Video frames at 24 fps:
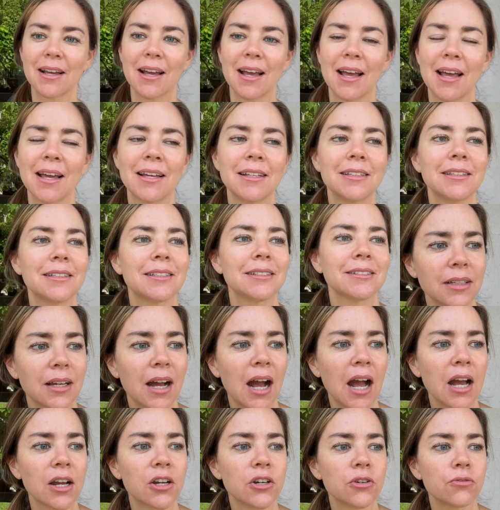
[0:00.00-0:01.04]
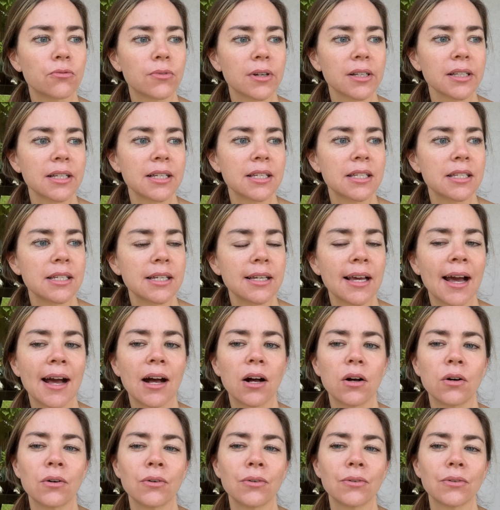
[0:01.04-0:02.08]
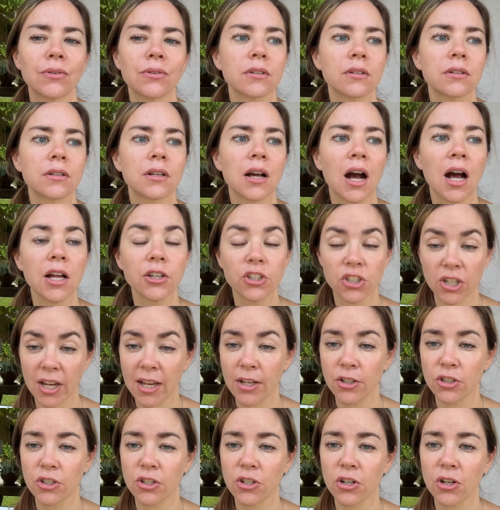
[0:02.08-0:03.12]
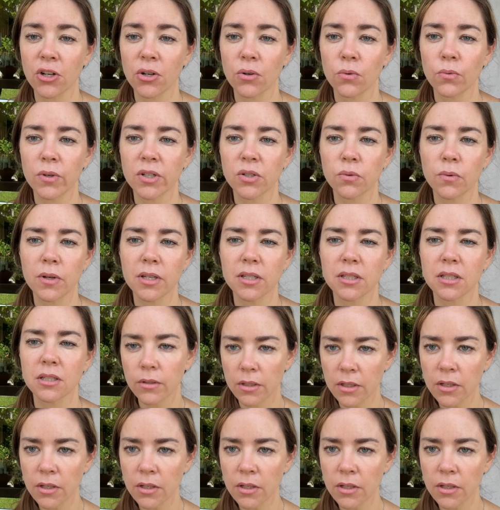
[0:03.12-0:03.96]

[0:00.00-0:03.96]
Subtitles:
And I could really see how God changed her, which was,